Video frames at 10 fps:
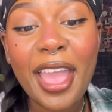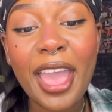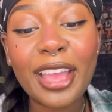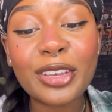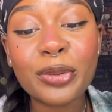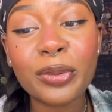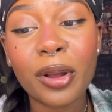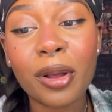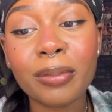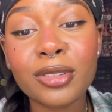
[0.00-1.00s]
and you
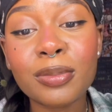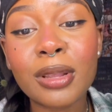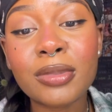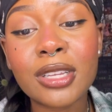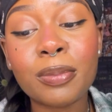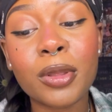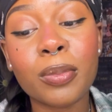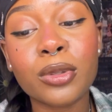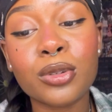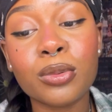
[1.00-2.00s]
sometimes need
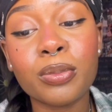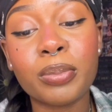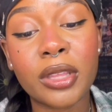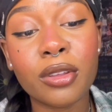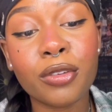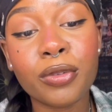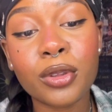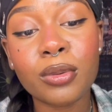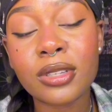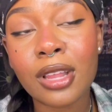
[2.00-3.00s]
people to be there for
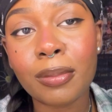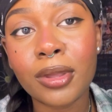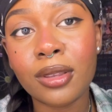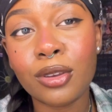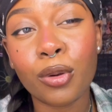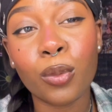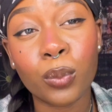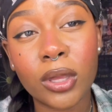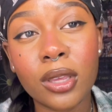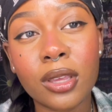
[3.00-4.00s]
you does not mean you're
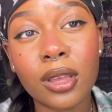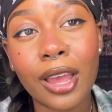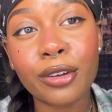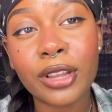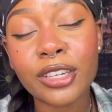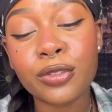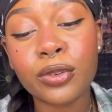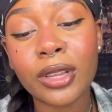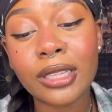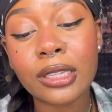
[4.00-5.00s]
weak. I just
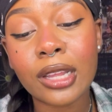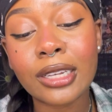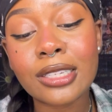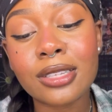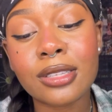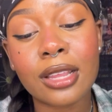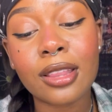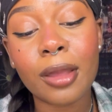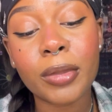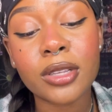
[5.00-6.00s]
feel like I need to say
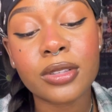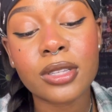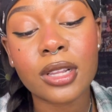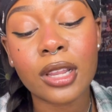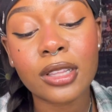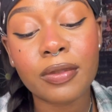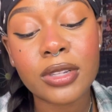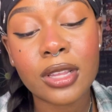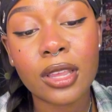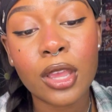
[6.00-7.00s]
that, because this collective,
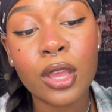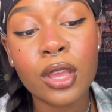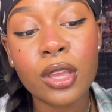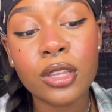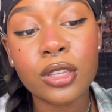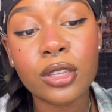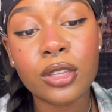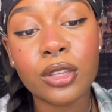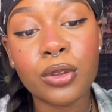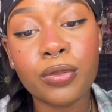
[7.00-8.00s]
it's like,
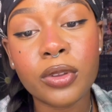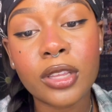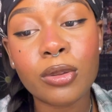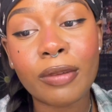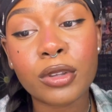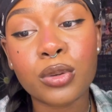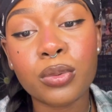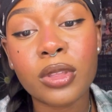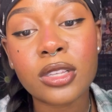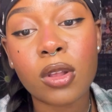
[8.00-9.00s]
you feel like you have to do
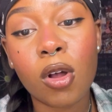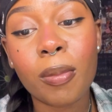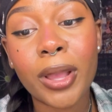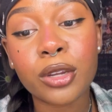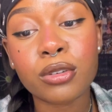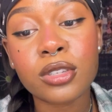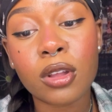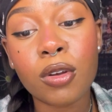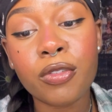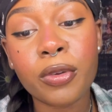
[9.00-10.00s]
things all by
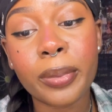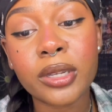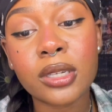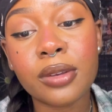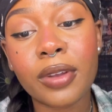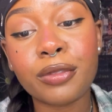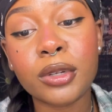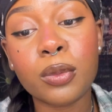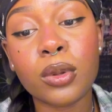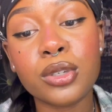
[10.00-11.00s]
yourself, but the divine
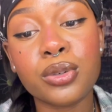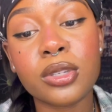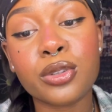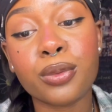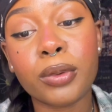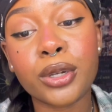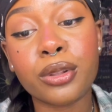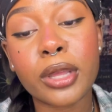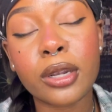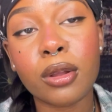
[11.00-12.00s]
really wanted you to
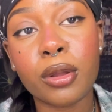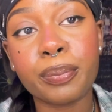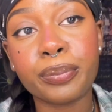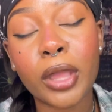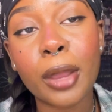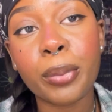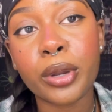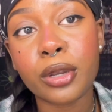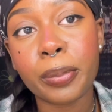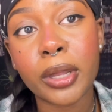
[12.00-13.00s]
surrender that hyper
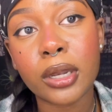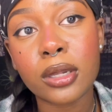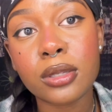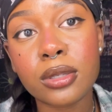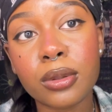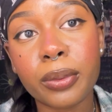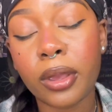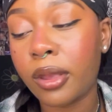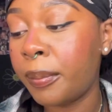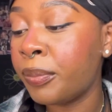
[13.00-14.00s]
independence.
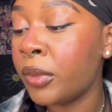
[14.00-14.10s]
Okay.